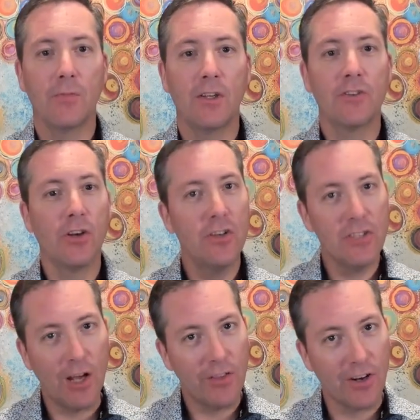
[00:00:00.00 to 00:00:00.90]
It
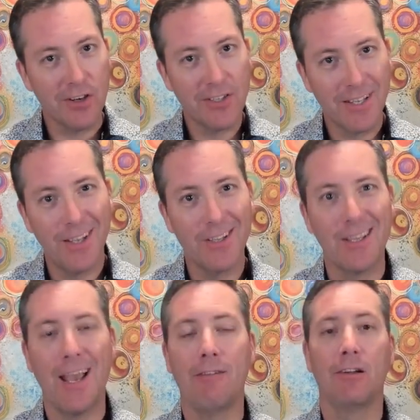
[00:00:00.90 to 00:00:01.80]
turns out that our cells
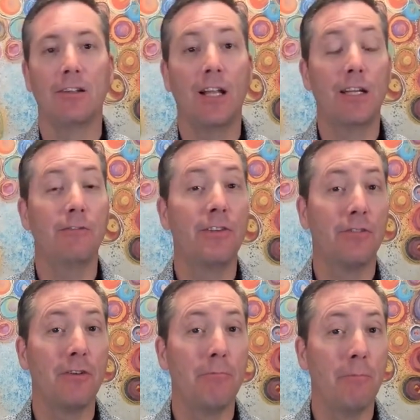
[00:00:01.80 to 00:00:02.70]
have a lot of
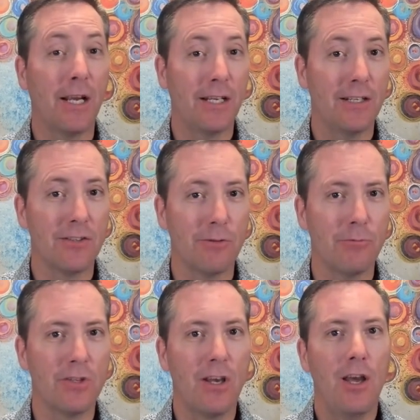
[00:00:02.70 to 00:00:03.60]
different mechanisms